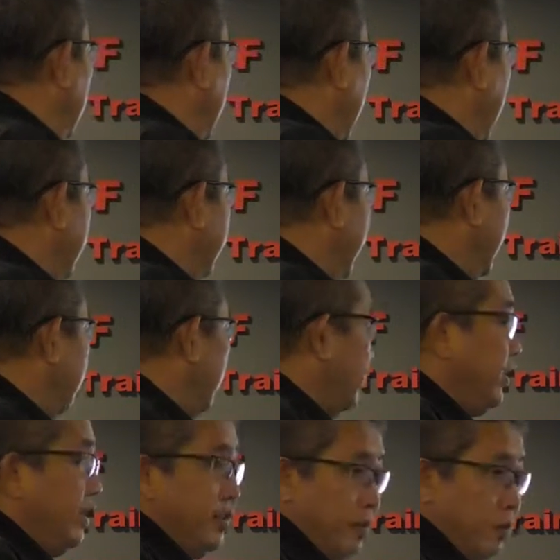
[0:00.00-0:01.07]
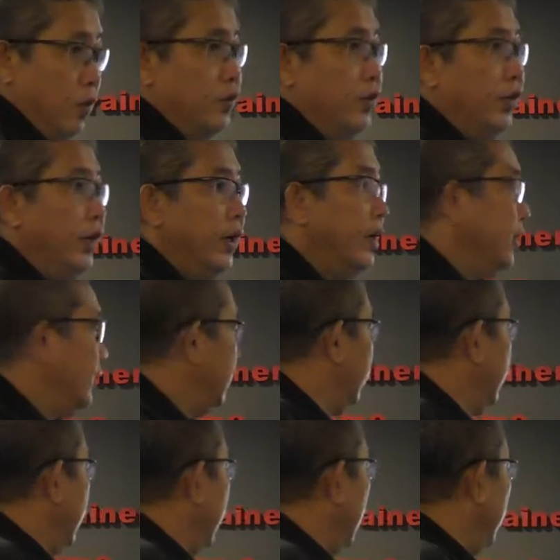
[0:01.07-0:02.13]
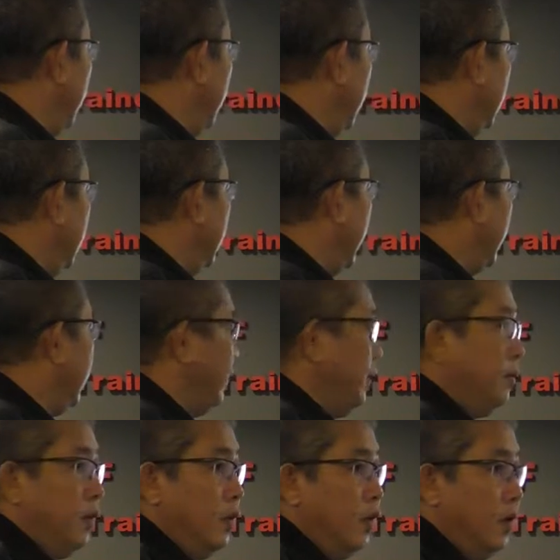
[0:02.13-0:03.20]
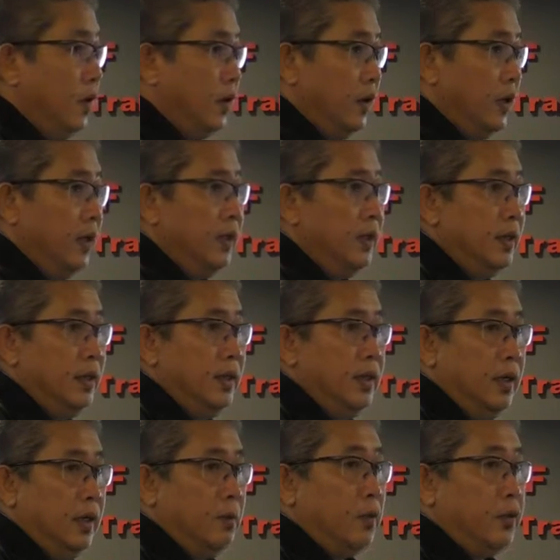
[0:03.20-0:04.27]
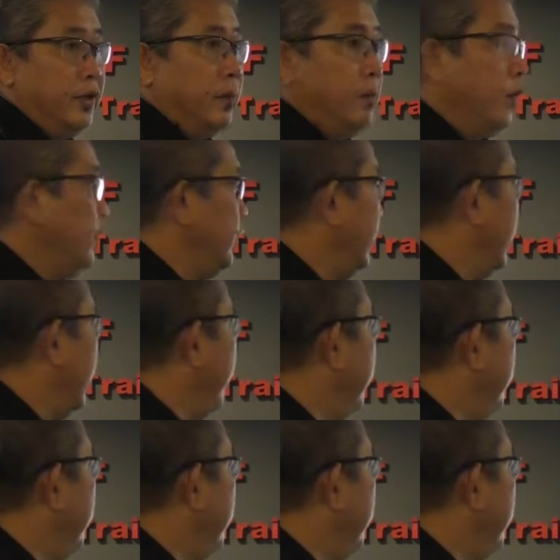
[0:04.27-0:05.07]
Understand the process and procedure. So that will enlighten you more on the process and procedure.